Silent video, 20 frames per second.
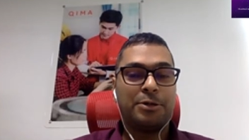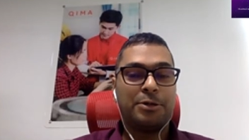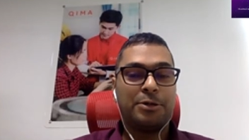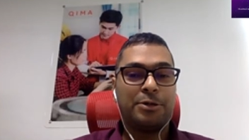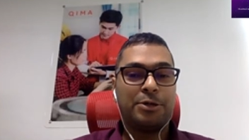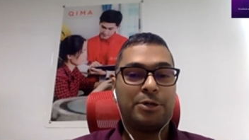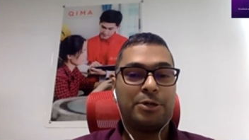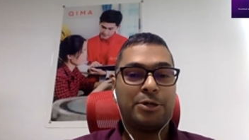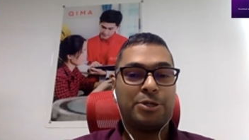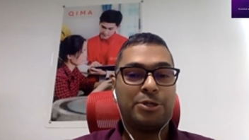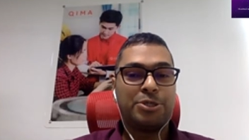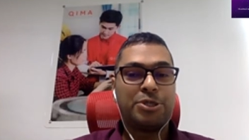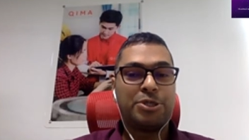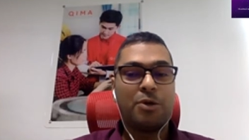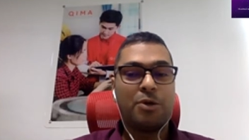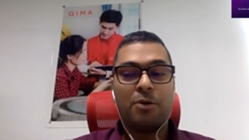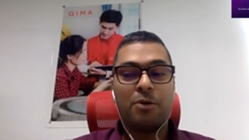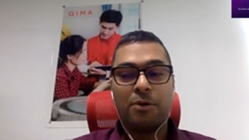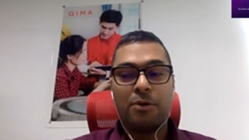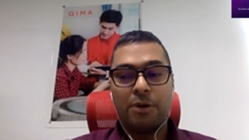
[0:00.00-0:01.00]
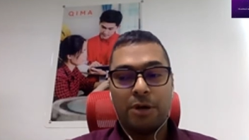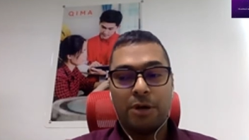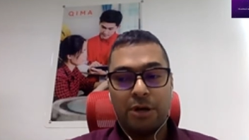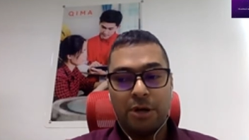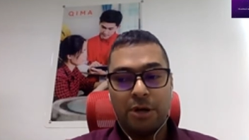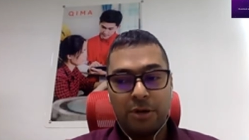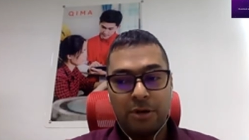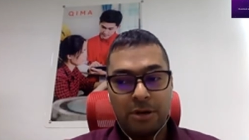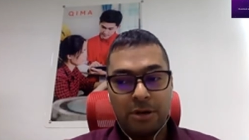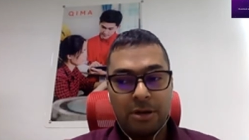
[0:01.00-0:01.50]
So
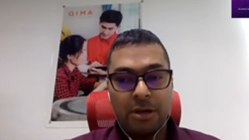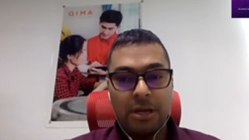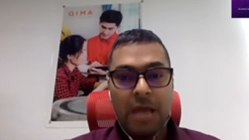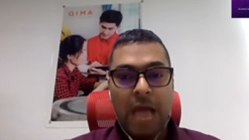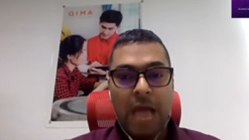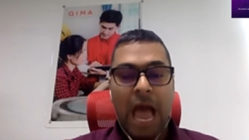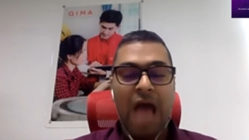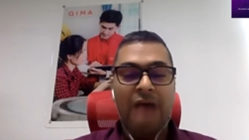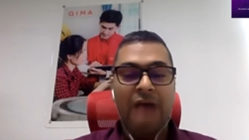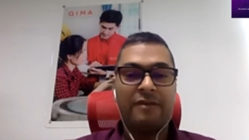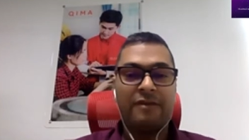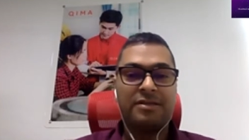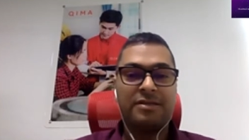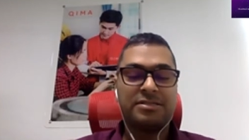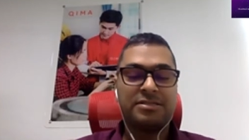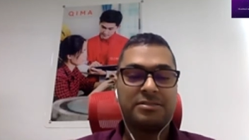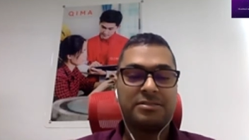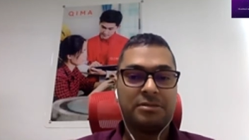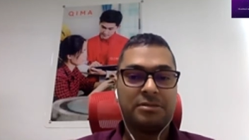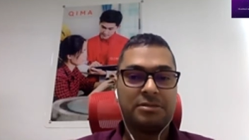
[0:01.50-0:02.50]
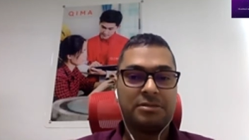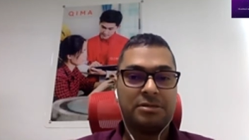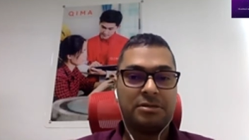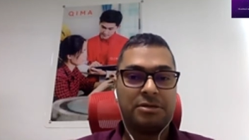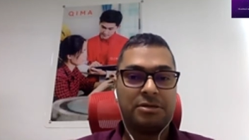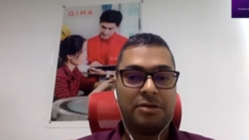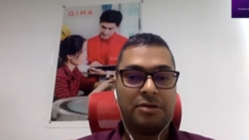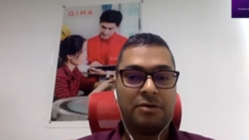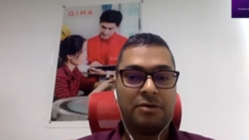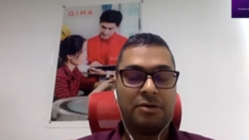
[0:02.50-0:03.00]
have it,
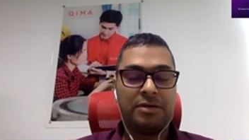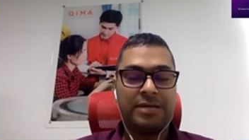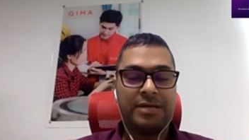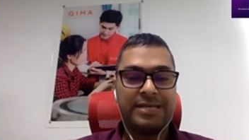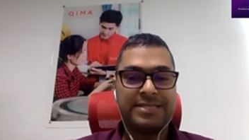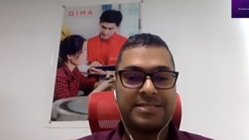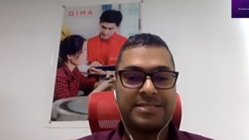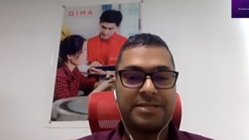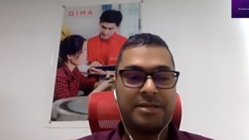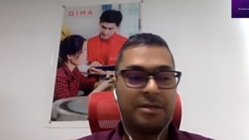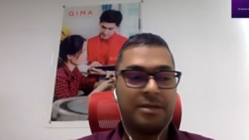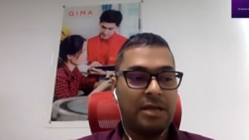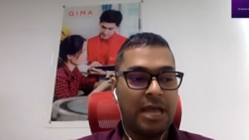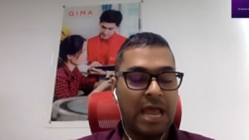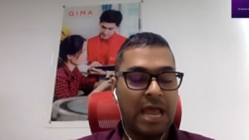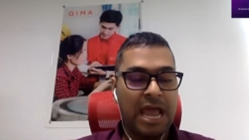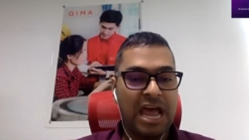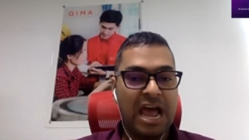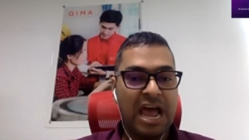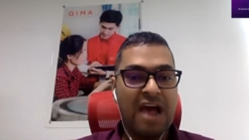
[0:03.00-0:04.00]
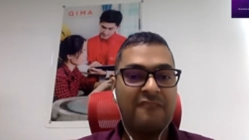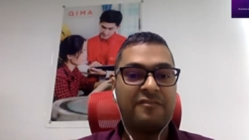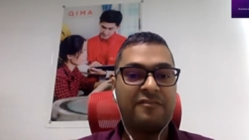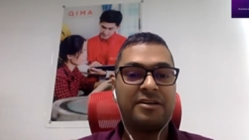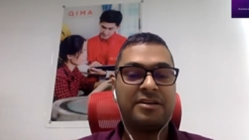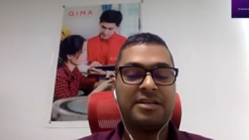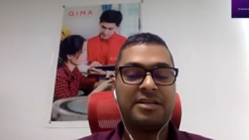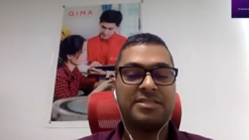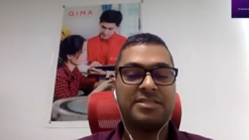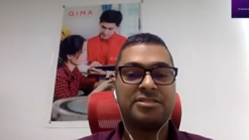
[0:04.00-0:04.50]
tested, have the
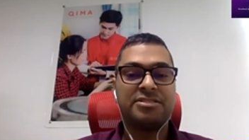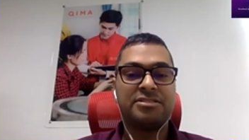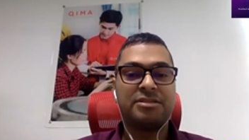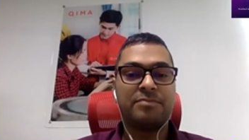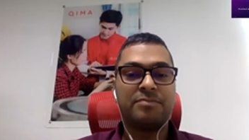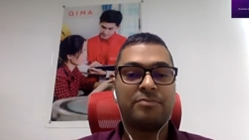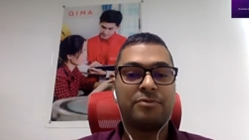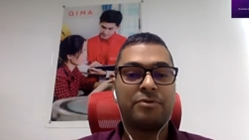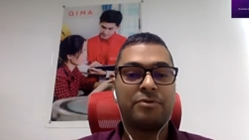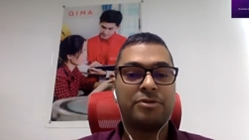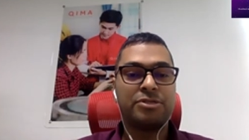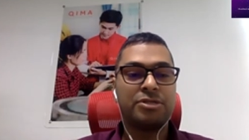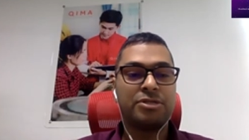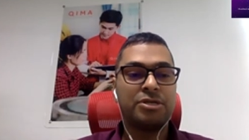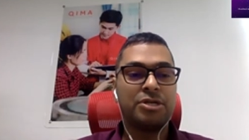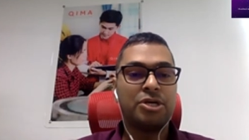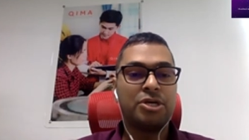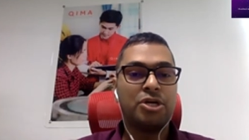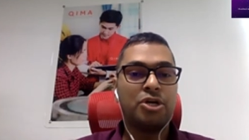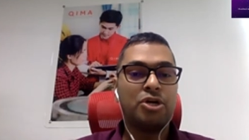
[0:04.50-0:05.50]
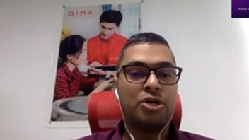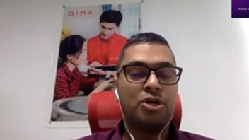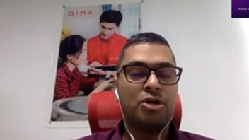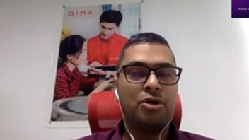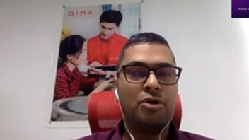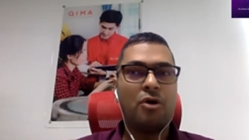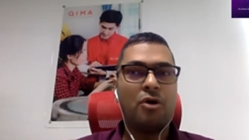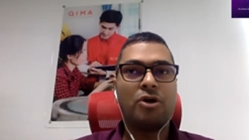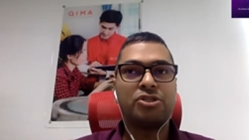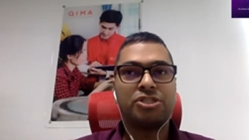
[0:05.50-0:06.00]
testing reports,
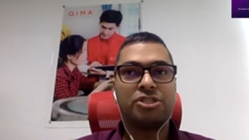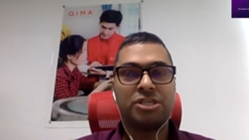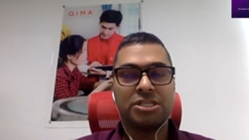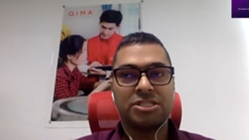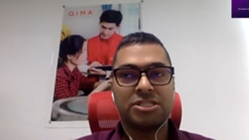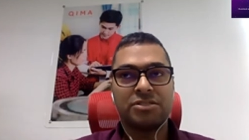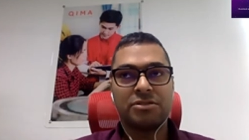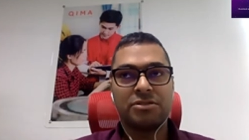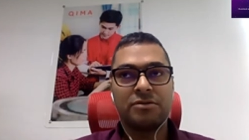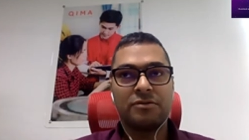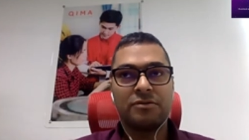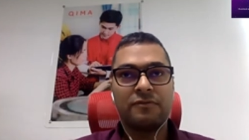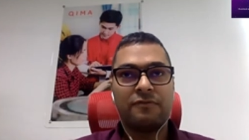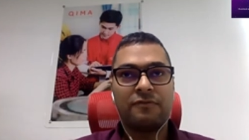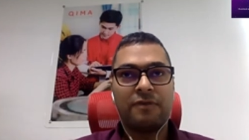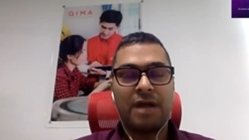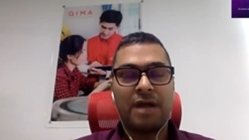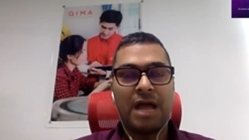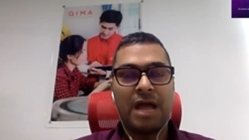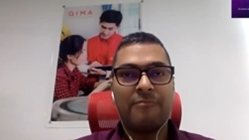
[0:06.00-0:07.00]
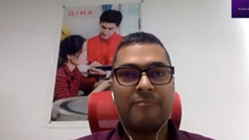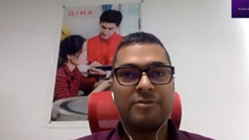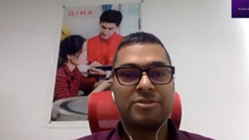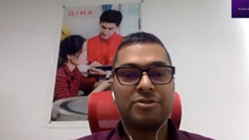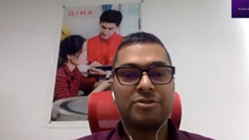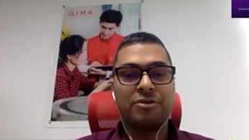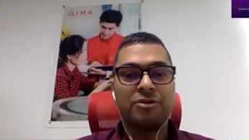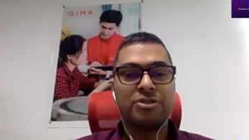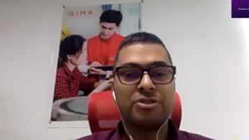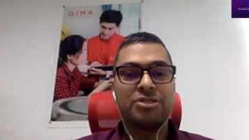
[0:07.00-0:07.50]
not just for
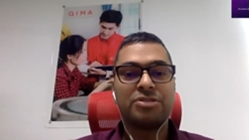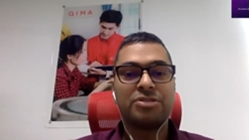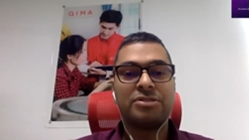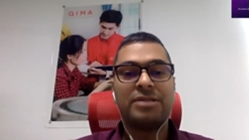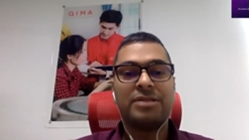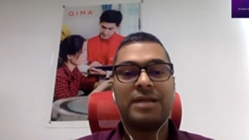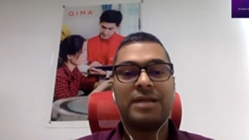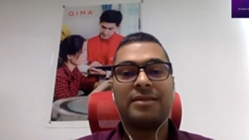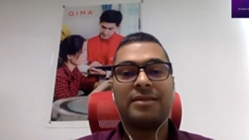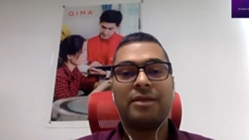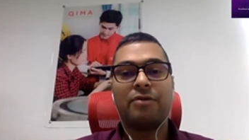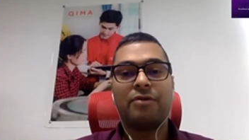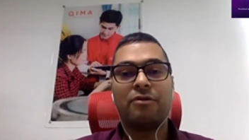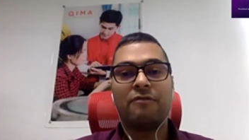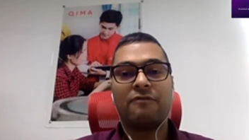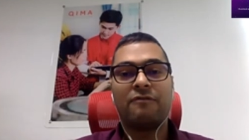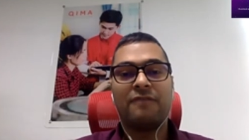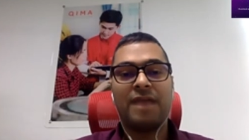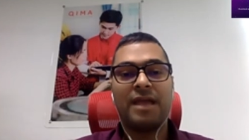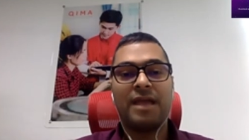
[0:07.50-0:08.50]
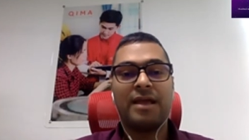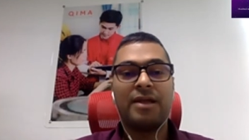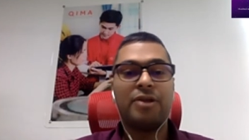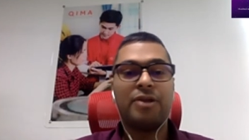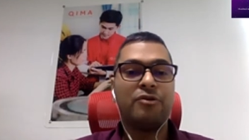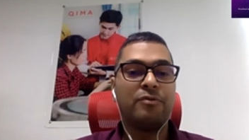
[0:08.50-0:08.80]
Amazons that they could flag and you